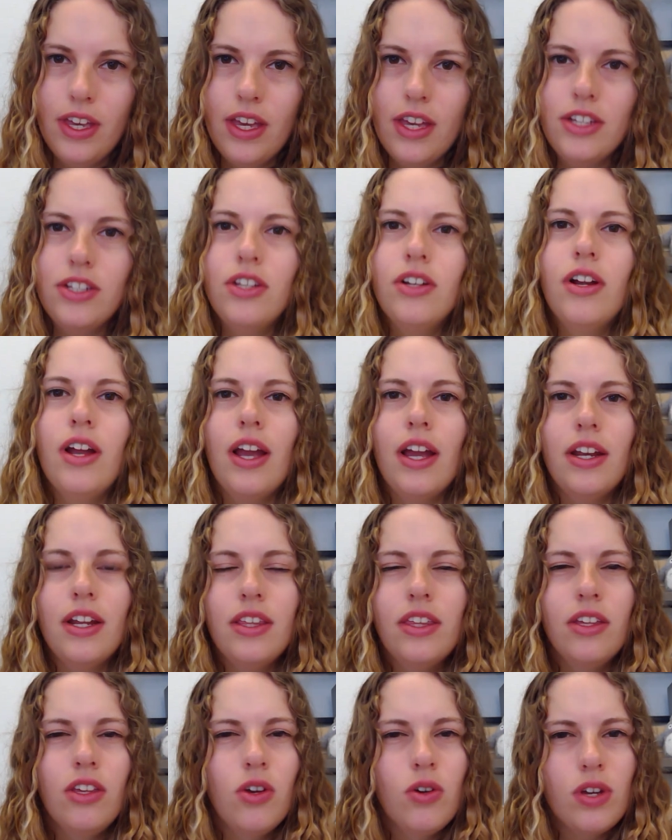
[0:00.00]
Is there
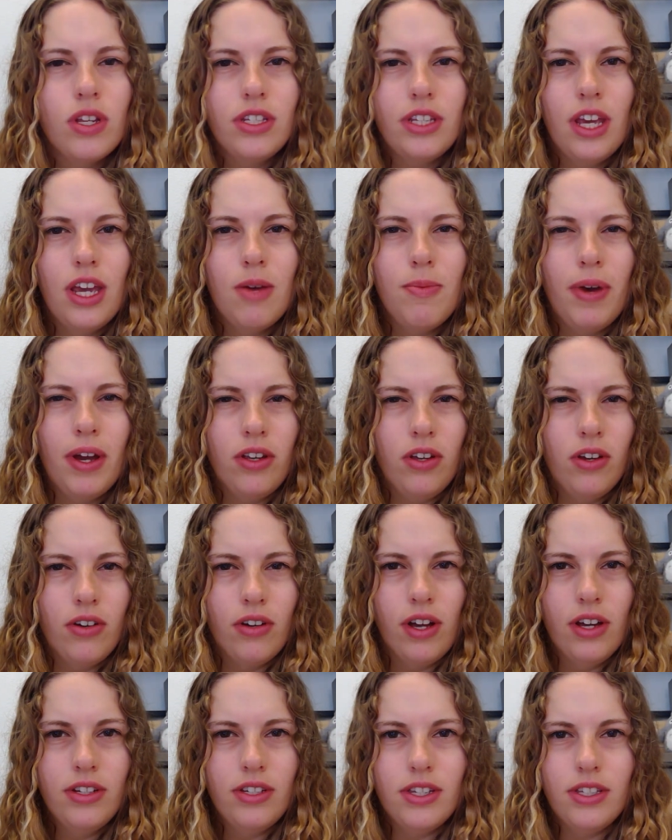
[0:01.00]
anything you can say about
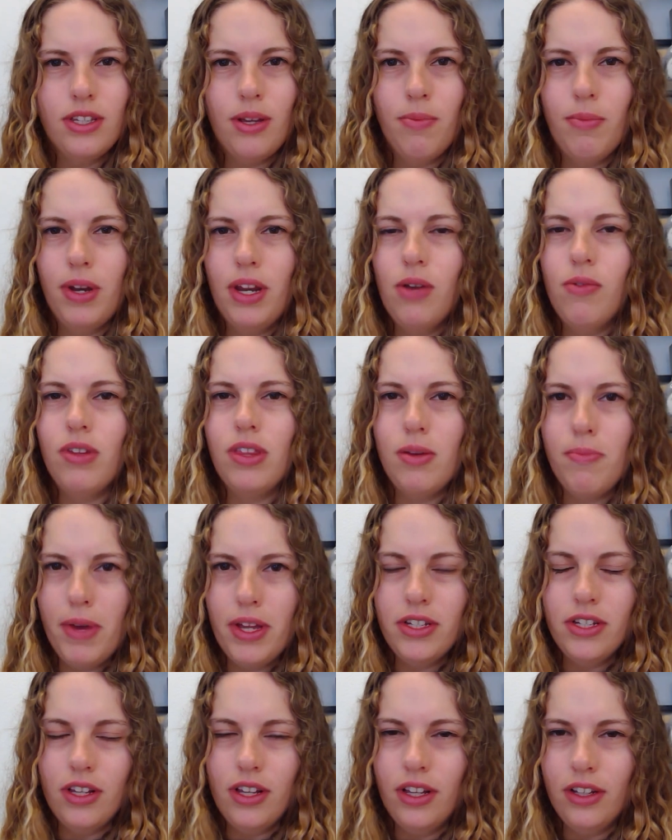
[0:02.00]
yoga to somebody with a
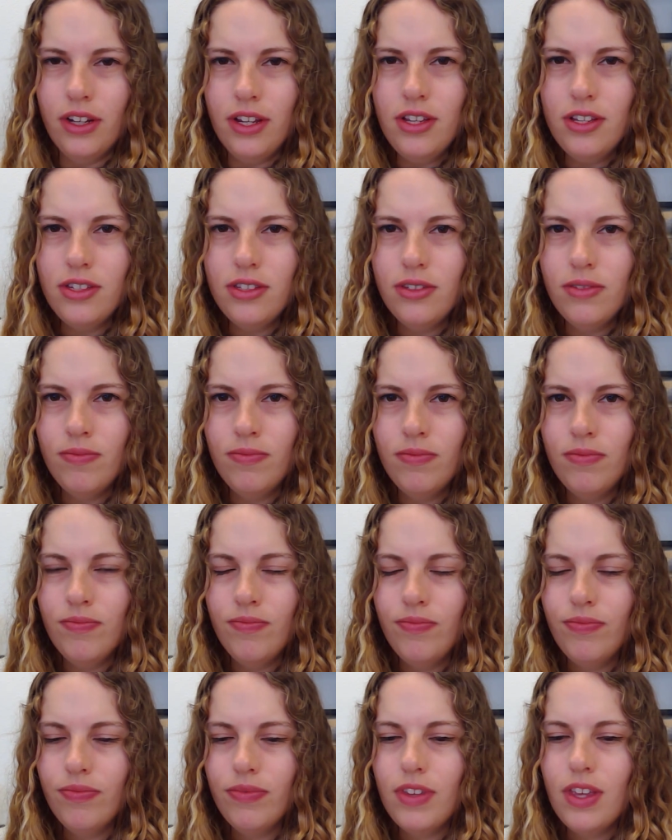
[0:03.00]
mental illness?
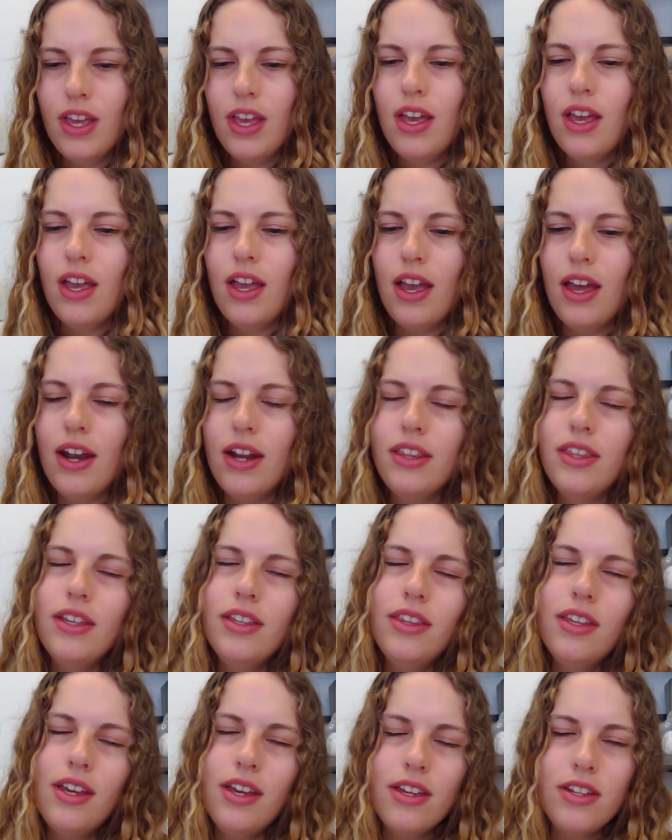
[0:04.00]
And I
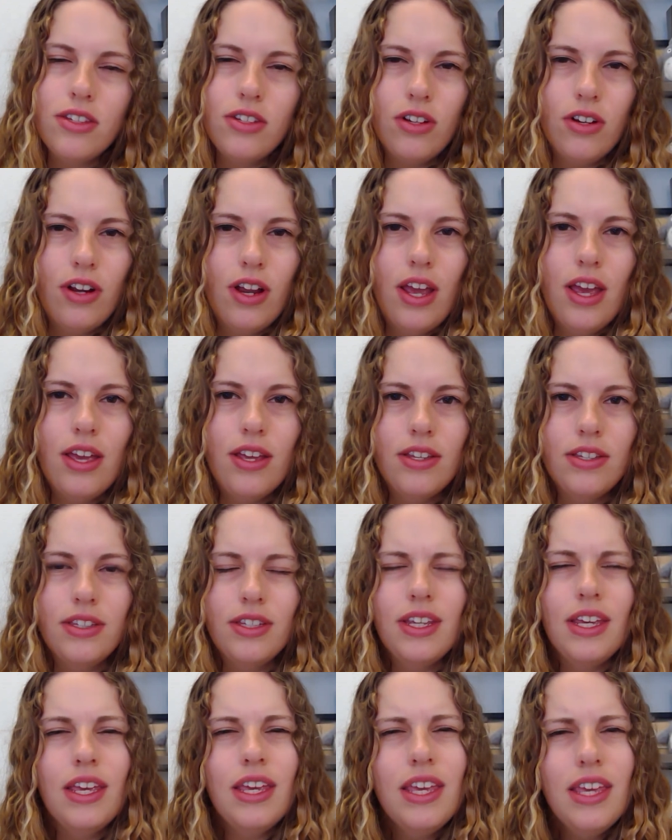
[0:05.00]
think the answer
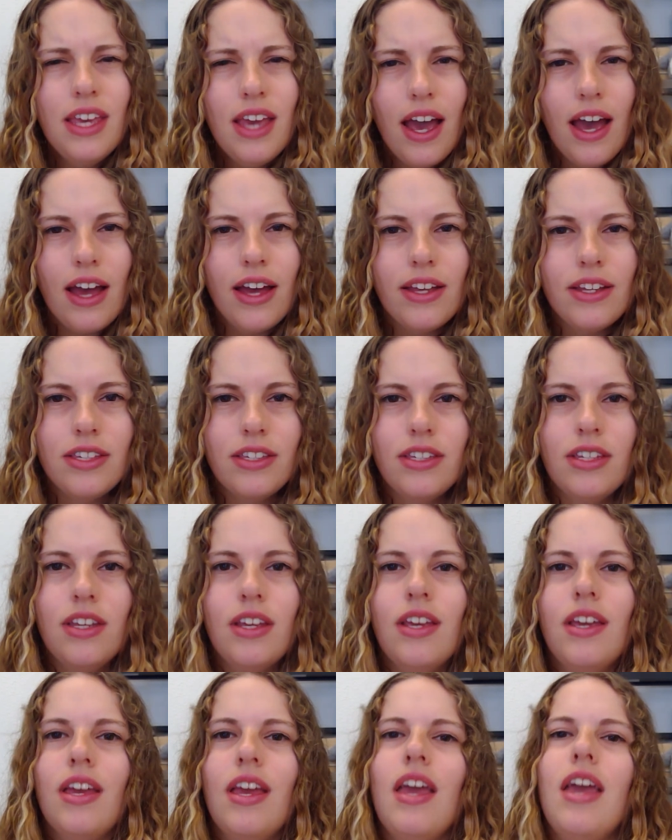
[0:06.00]
is yes,
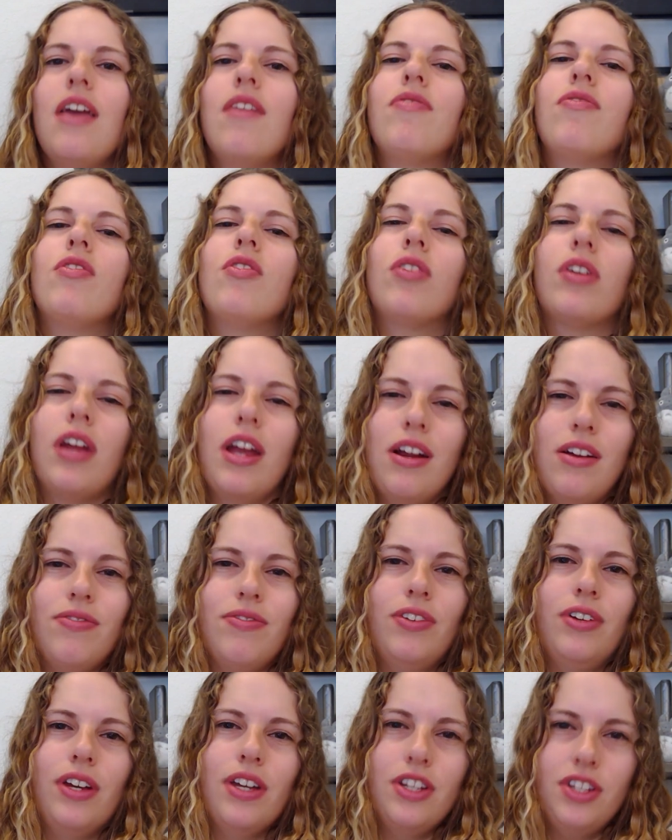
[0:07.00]
if you're
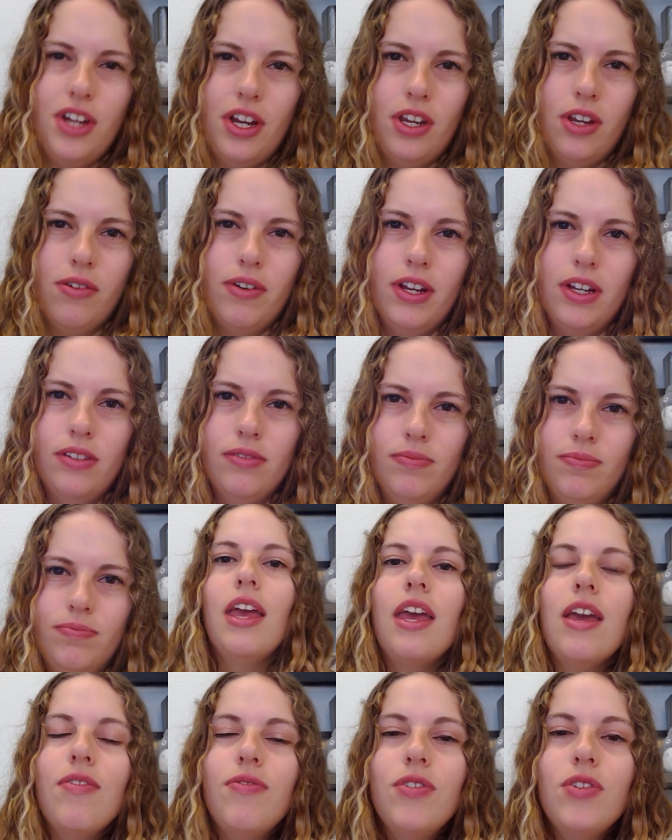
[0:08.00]
careful and genuine.
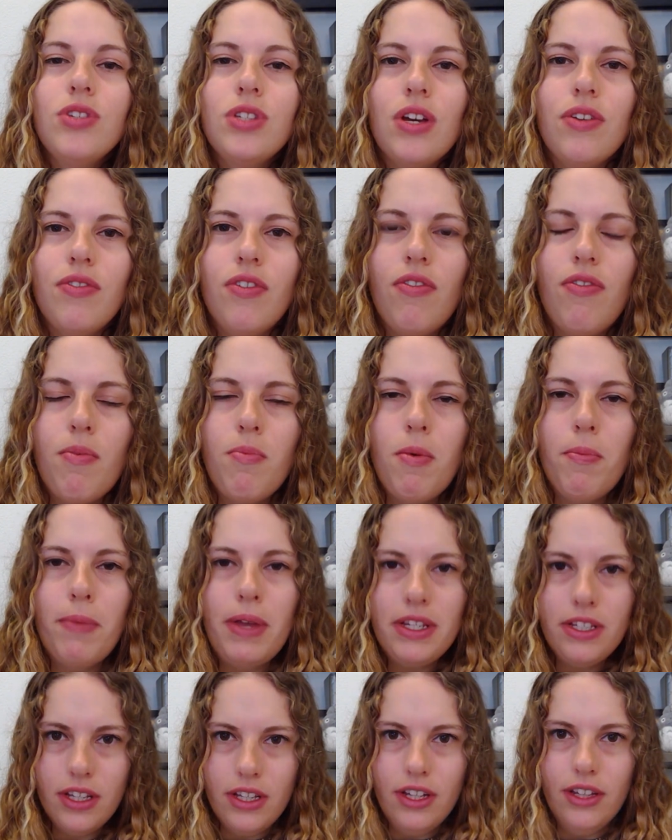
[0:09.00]
If you suffer from a
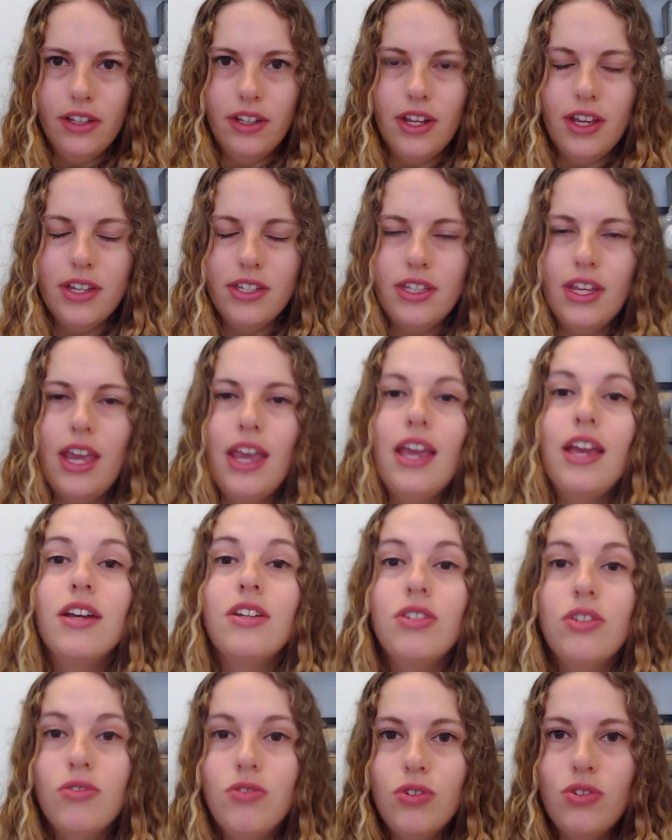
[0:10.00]
mental illness
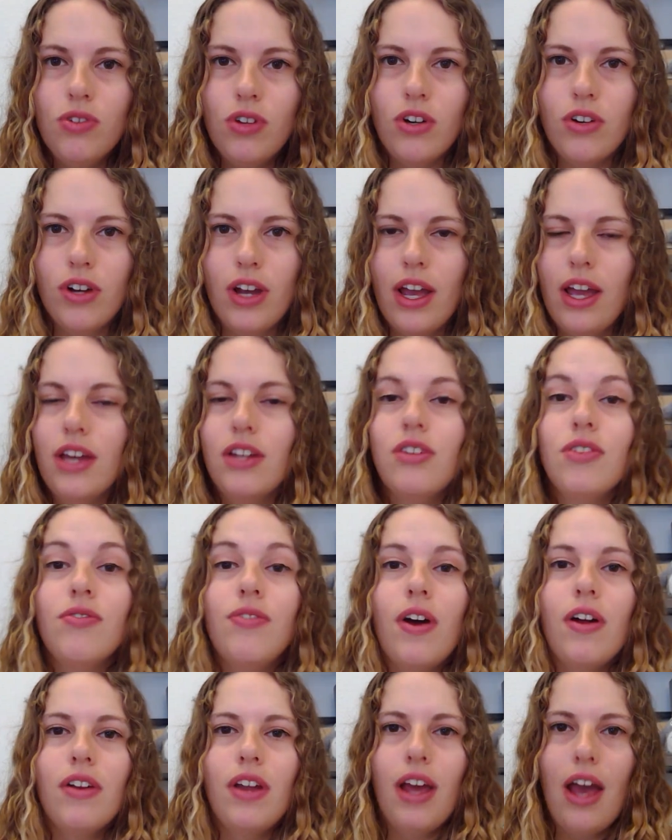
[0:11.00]
and you do yoga and you
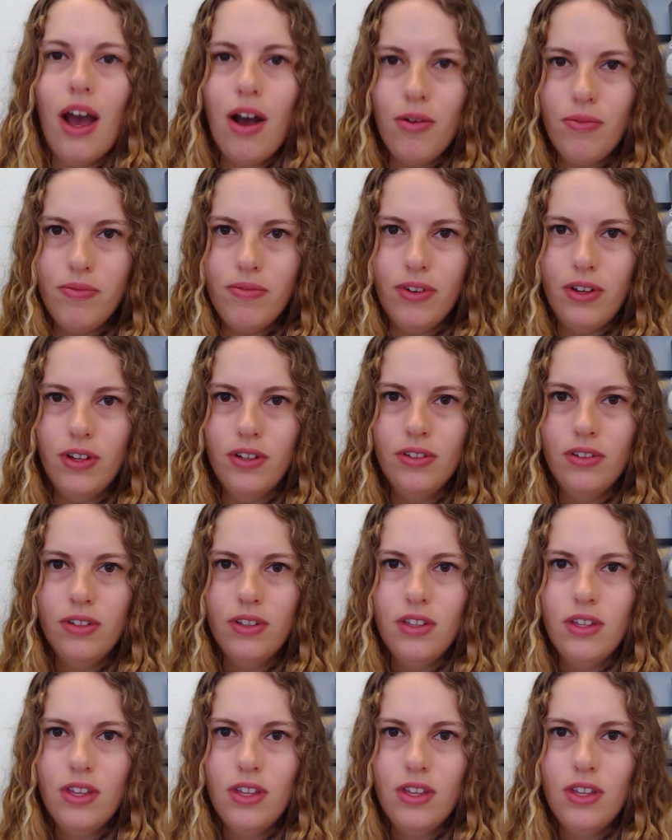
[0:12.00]
found it helpful,